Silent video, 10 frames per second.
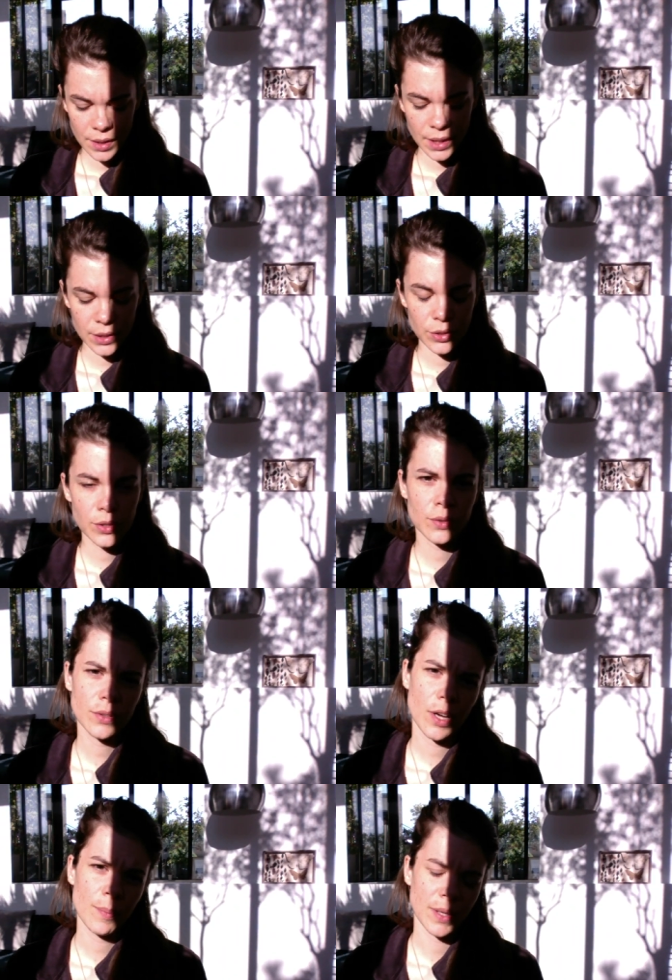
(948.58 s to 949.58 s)
And you can
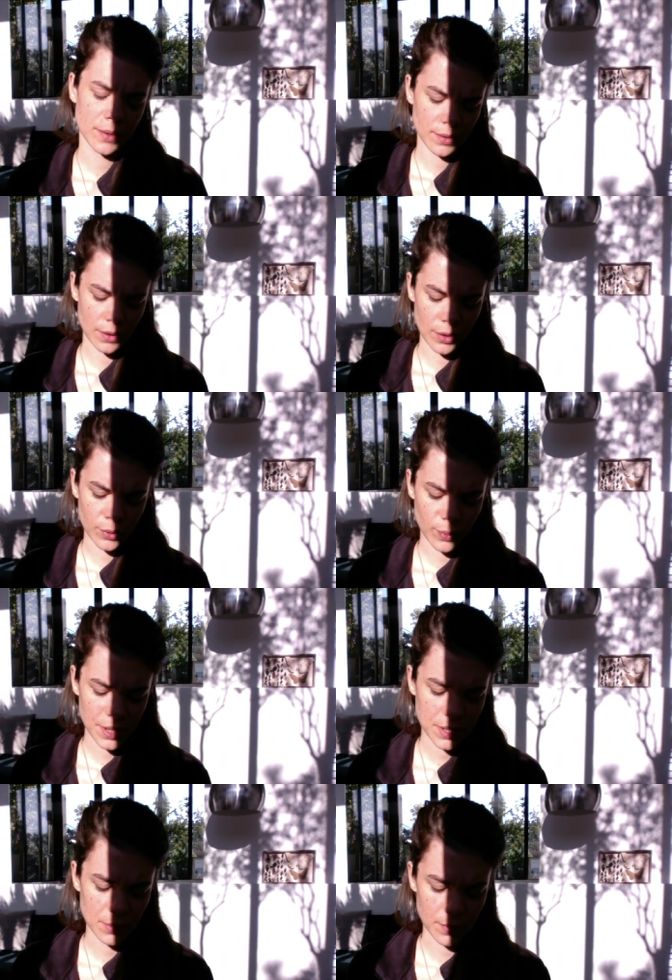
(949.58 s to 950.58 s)
come and learn
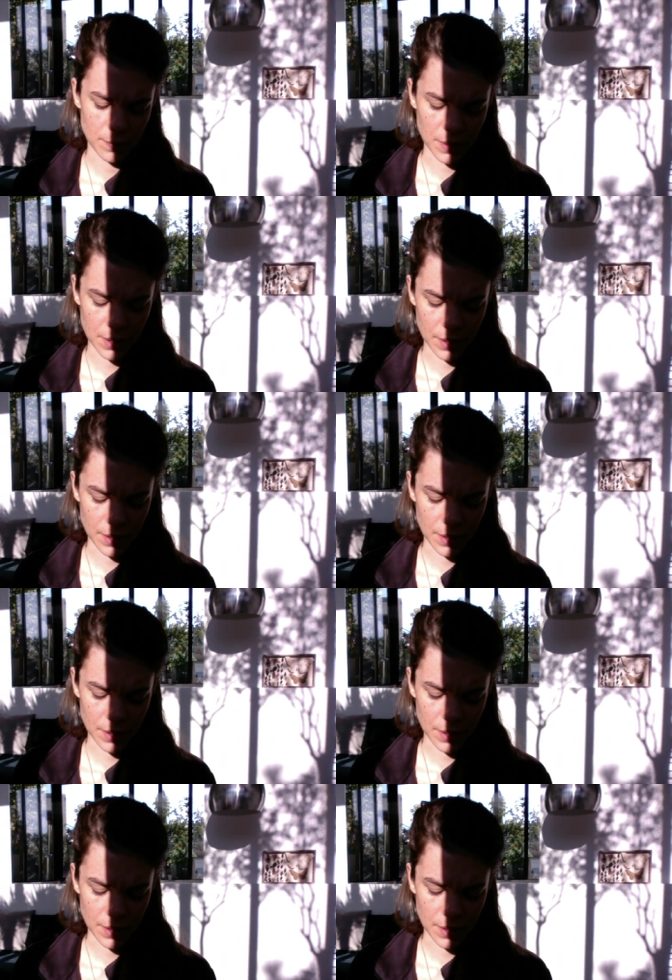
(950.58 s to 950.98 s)
Reiki with me.